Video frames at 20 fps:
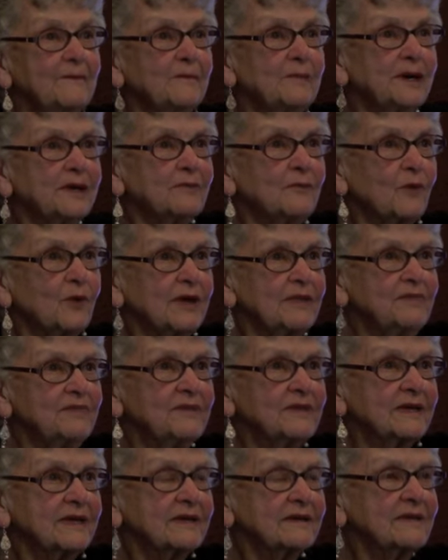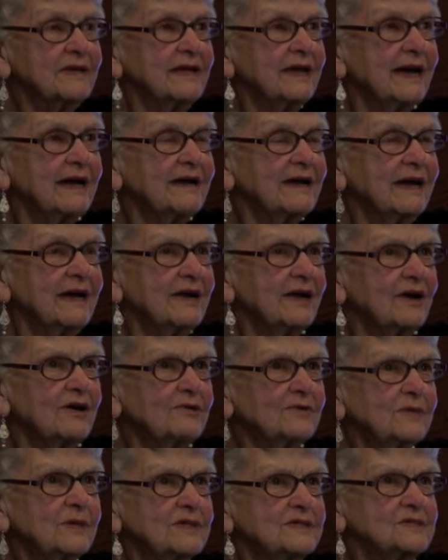But one thing that I had
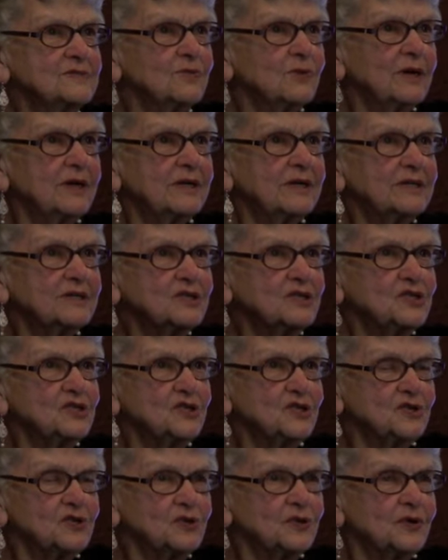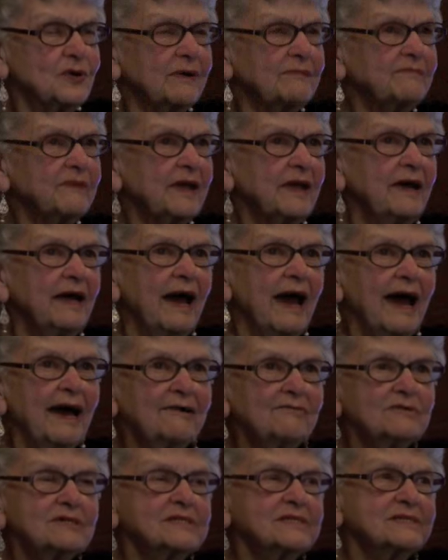always wanted to do,
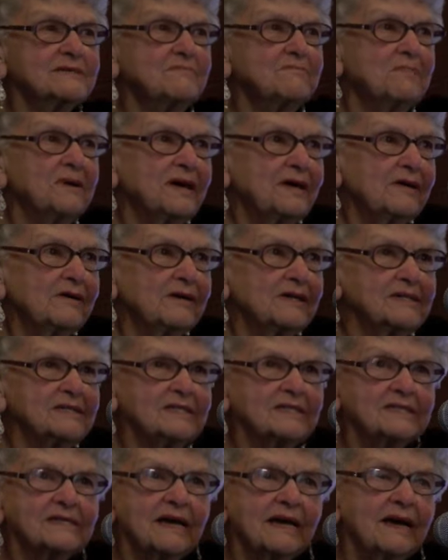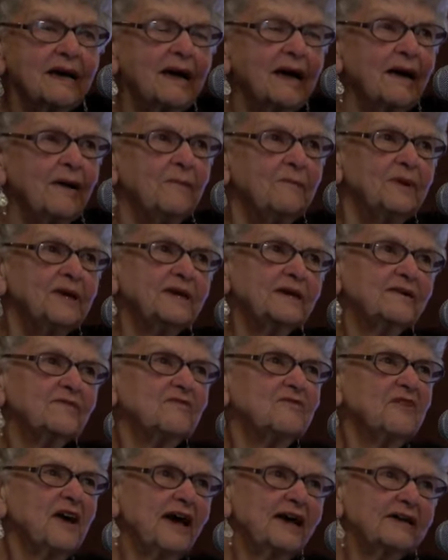I was embarrassed being a
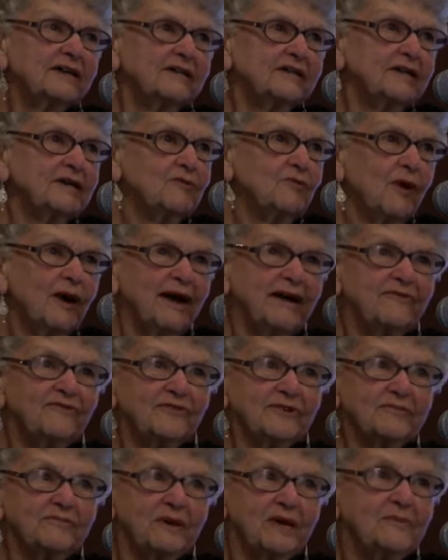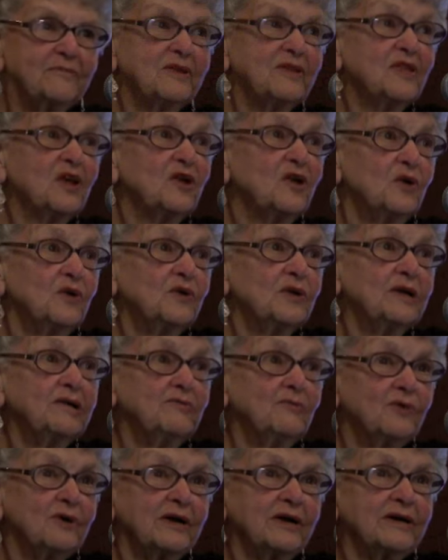faculty wife and maybe the only
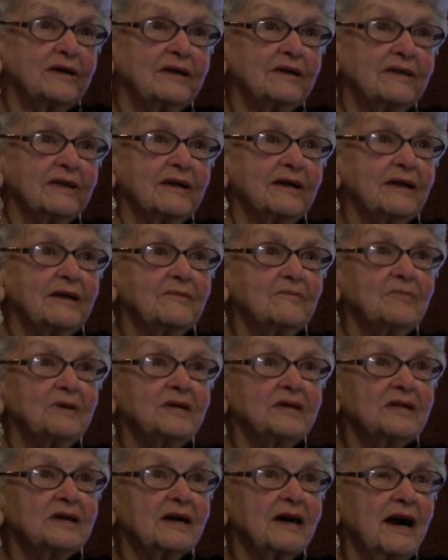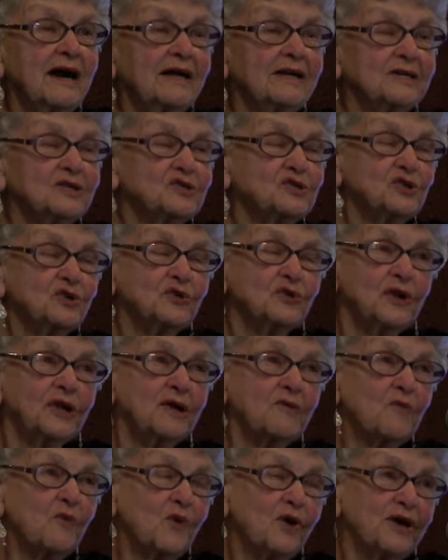one that had been to college
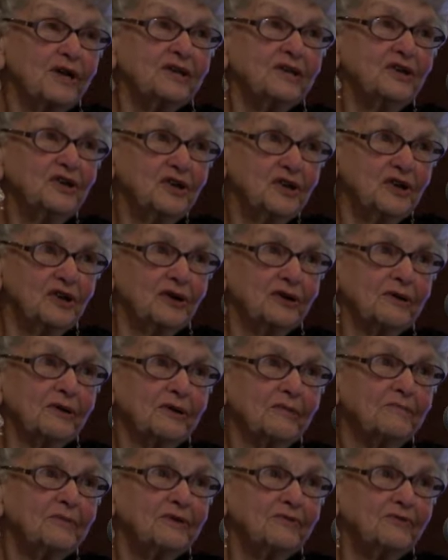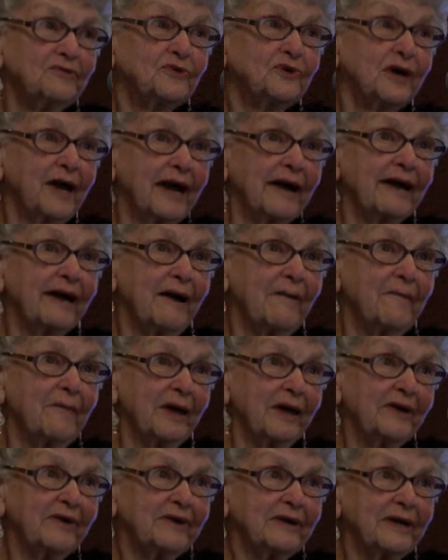only 1 year before I got
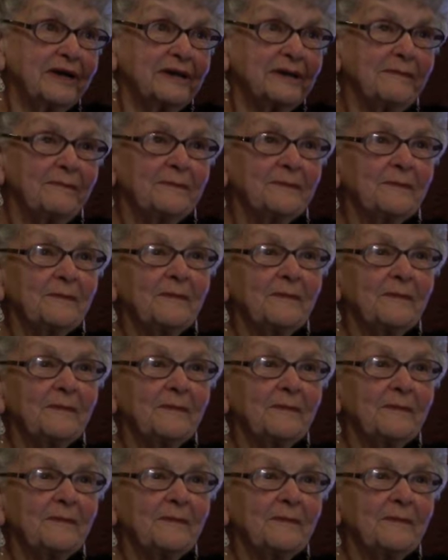married.